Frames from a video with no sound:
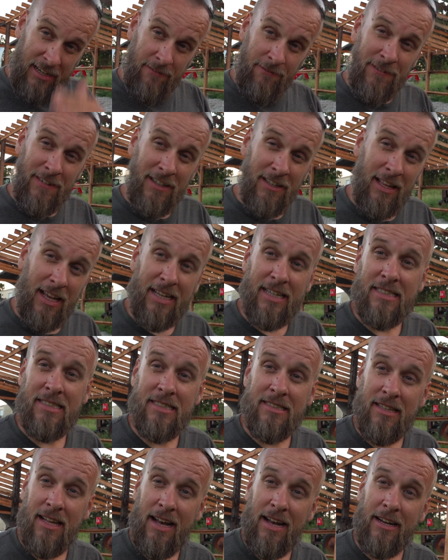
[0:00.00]
of feel like a
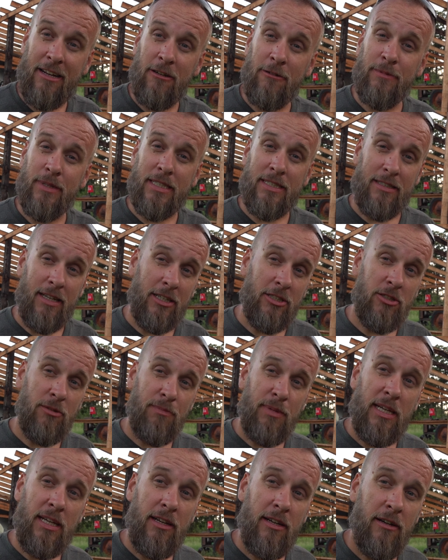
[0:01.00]
slacker because I
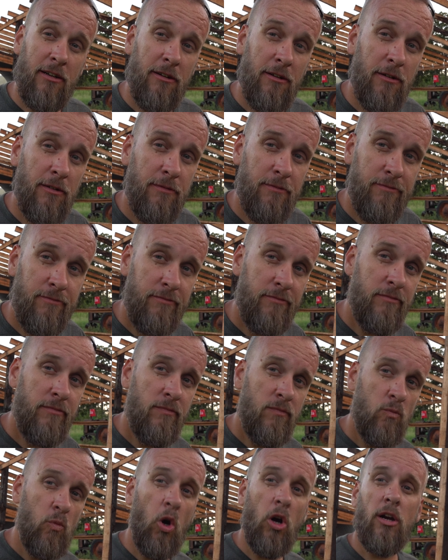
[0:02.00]
should be here
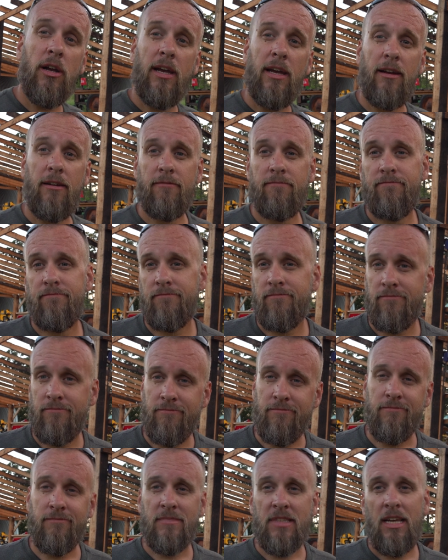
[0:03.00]
working
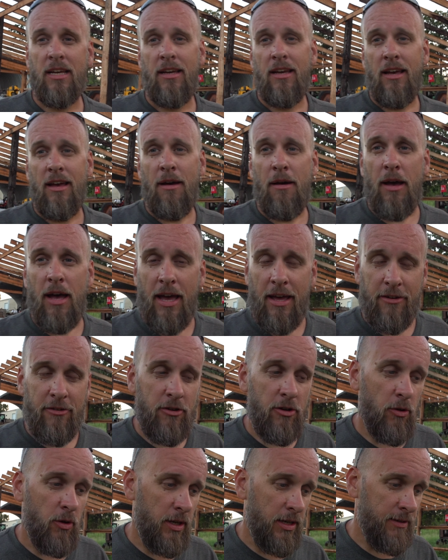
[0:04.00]

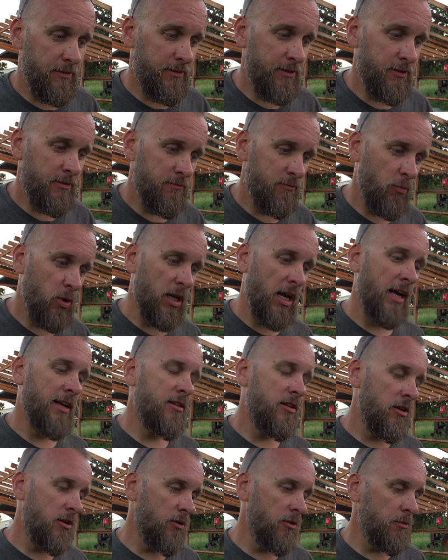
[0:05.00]
and doing what I
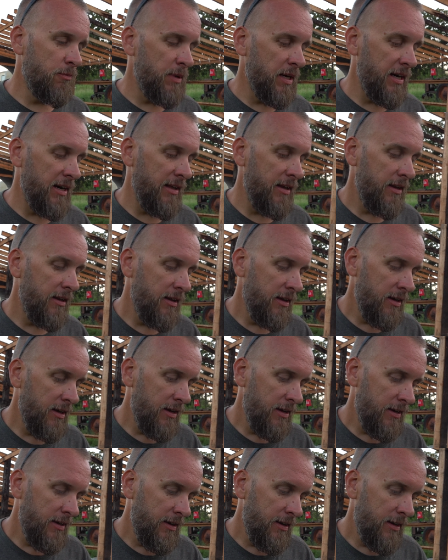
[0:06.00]
do, but
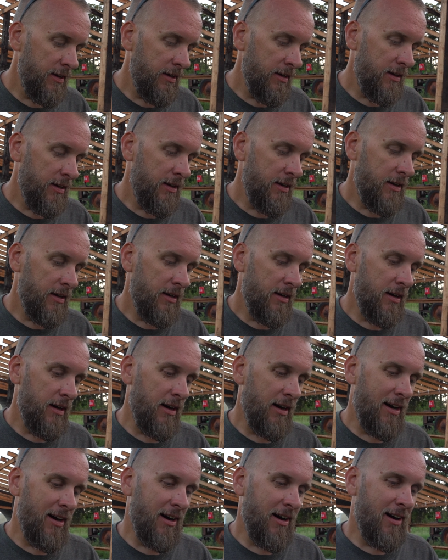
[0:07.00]

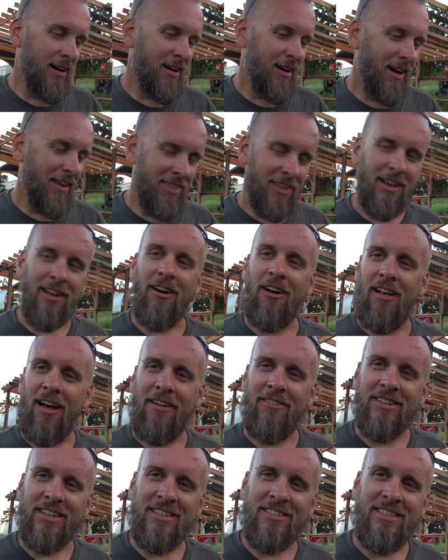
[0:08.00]
I think I'll
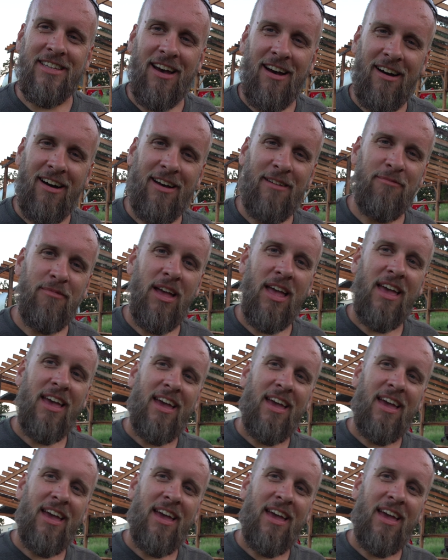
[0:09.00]
have a good time.